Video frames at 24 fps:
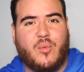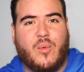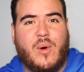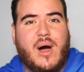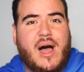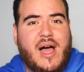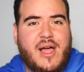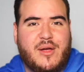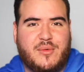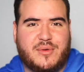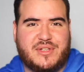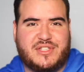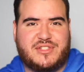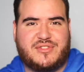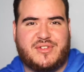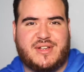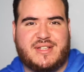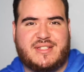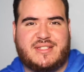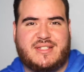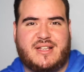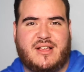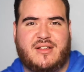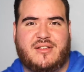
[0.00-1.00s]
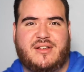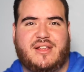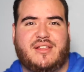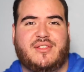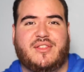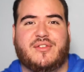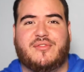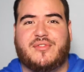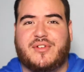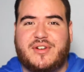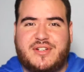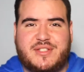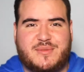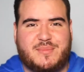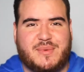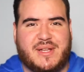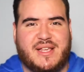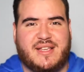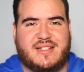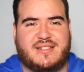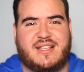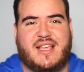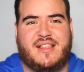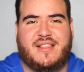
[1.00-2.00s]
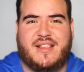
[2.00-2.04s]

why I was stressed out in the first place,